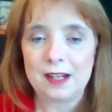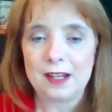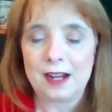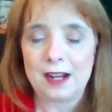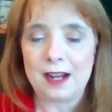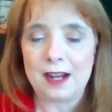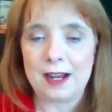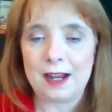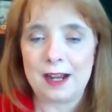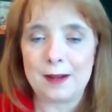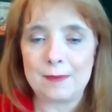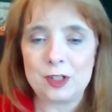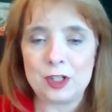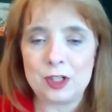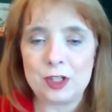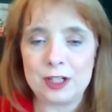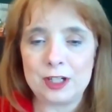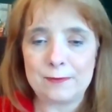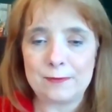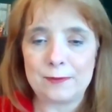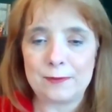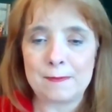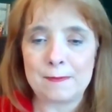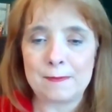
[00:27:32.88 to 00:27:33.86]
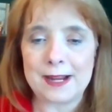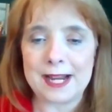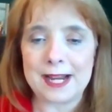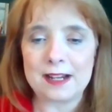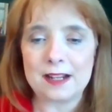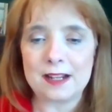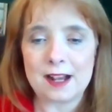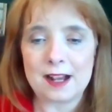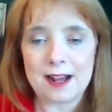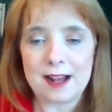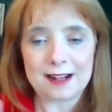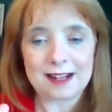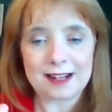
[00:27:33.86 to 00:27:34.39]
Um, Chip from
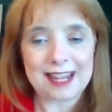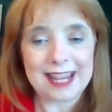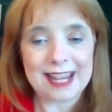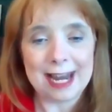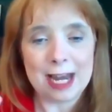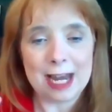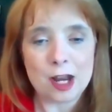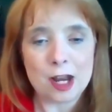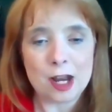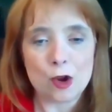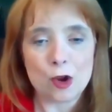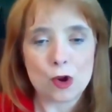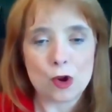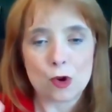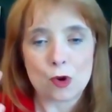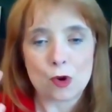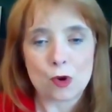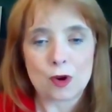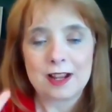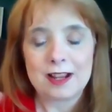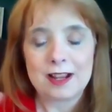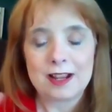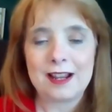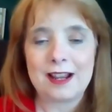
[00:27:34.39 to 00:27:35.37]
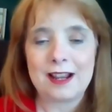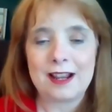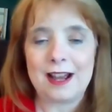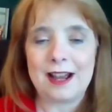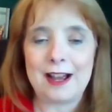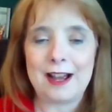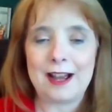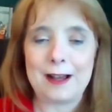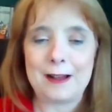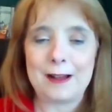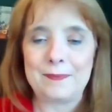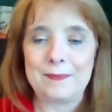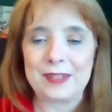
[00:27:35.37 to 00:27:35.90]
Bangkok, hello.
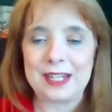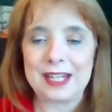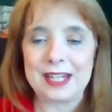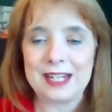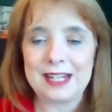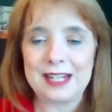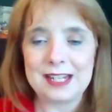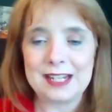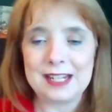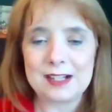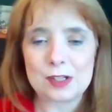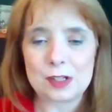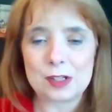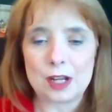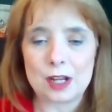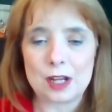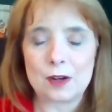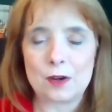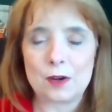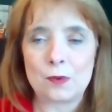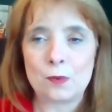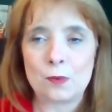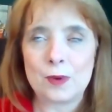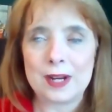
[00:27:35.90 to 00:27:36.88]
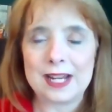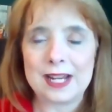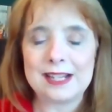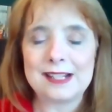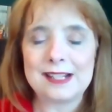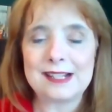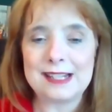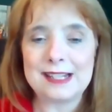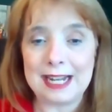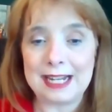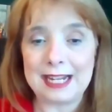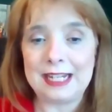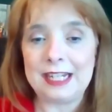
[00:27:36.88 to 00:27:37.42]
Um, it is
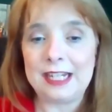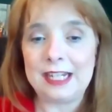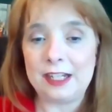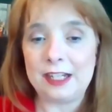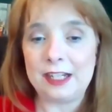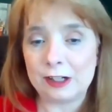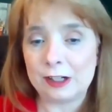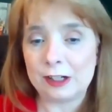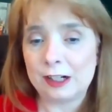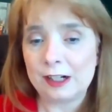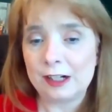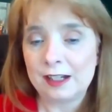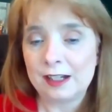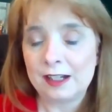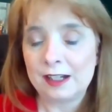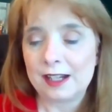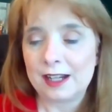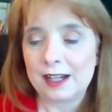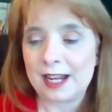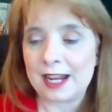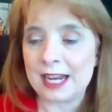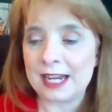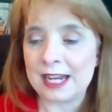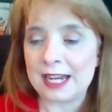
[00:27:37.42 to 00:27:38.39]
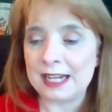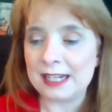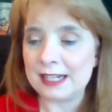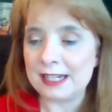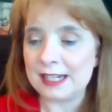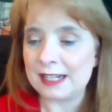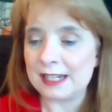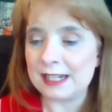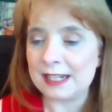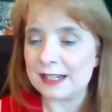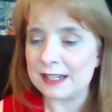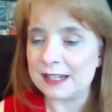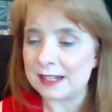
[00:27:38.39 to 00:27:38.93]
Wednesday here, and it
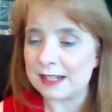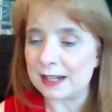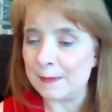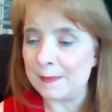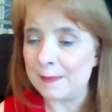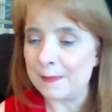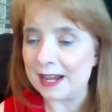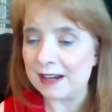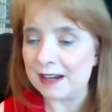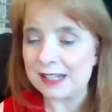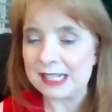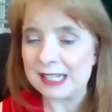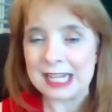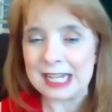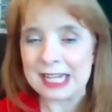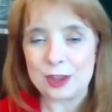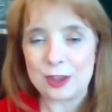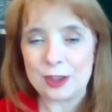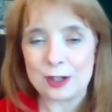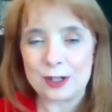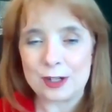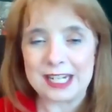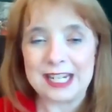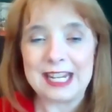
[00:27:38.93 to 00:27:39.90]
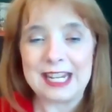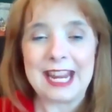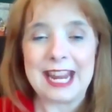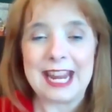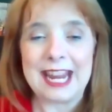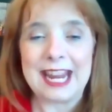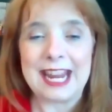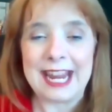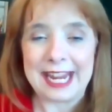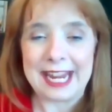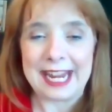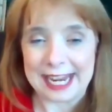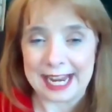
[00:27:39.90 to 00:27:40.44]
is about 10:30
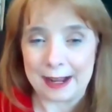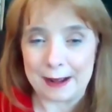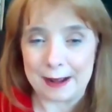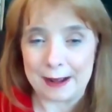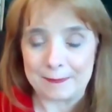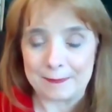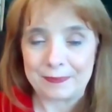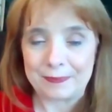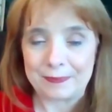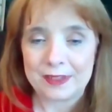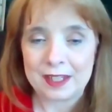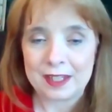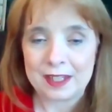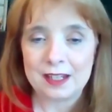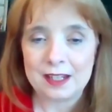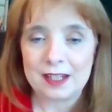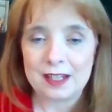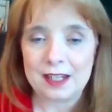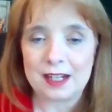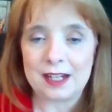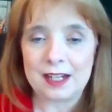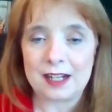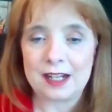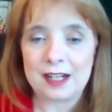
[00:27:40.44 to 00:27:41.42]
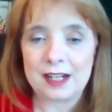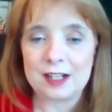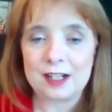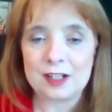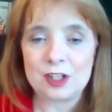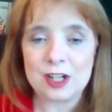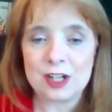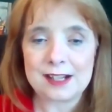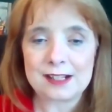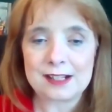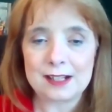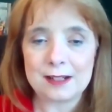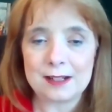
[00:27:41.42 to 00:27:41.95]
a.m. Uh,
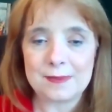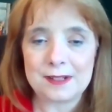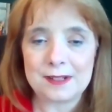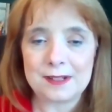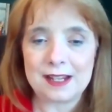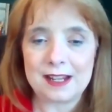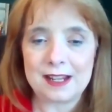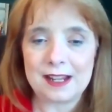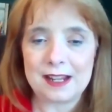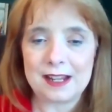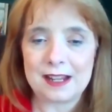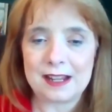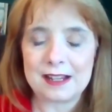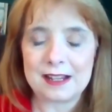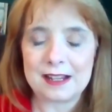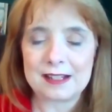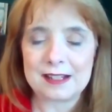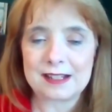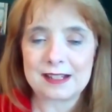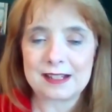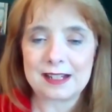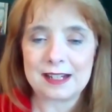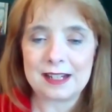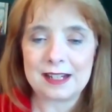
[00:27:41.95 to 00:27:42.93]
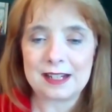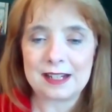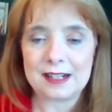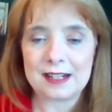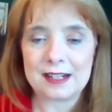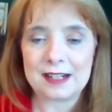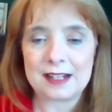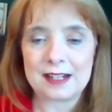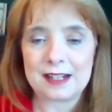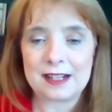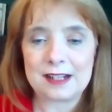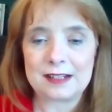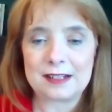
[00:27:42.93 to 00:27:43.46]
Josip says
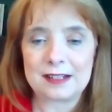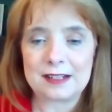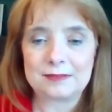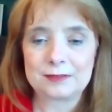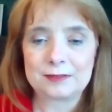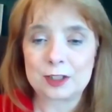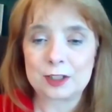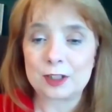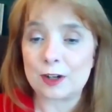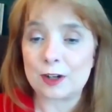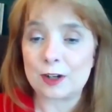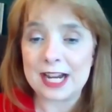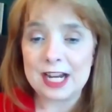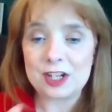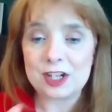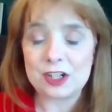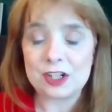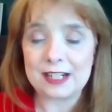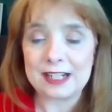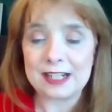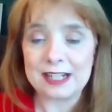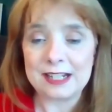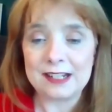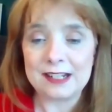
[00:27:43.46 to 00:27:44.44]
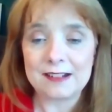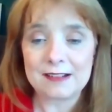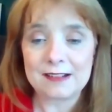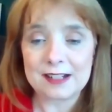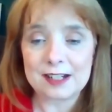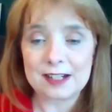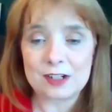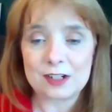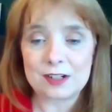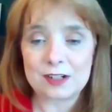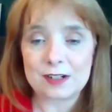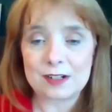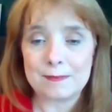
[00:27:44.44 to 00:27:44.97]
uh, Croatia
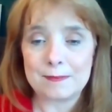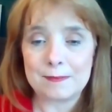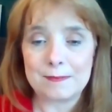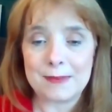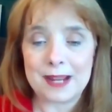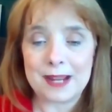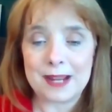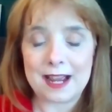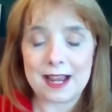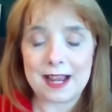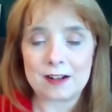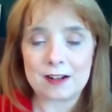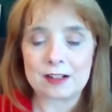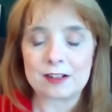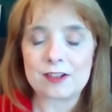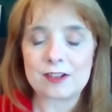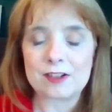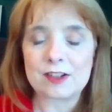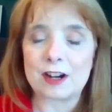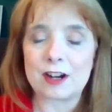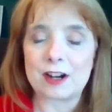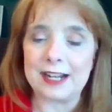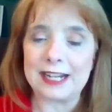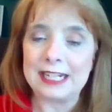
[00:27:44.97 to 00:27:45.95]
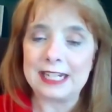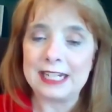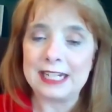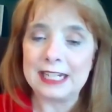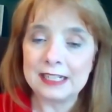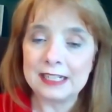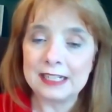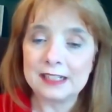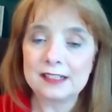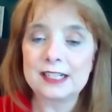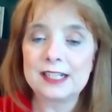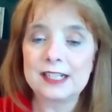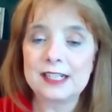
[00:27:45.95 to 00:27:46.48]
English match. or sorry
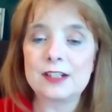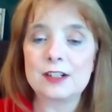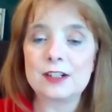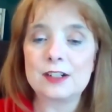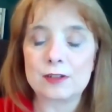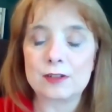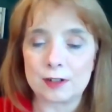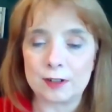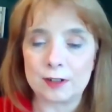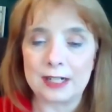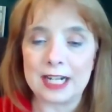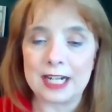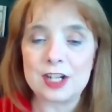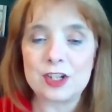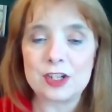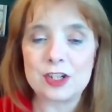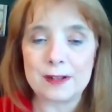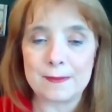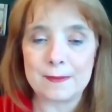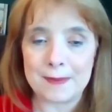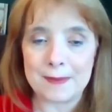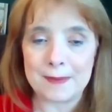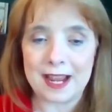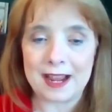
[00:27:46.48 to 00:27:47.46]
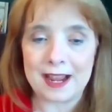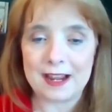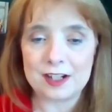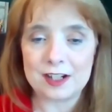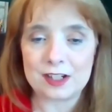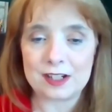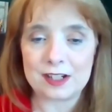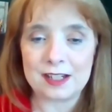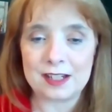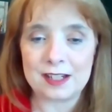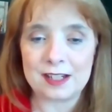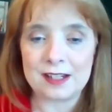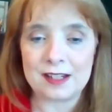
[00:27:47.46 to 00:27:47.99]
England Croatia
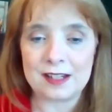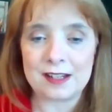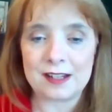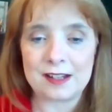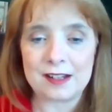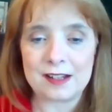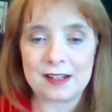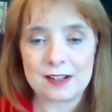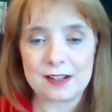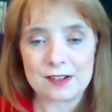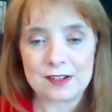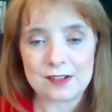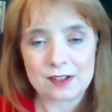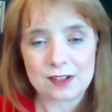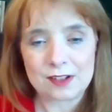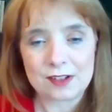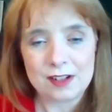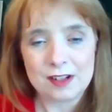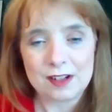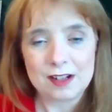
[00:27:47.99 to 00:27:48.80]
match is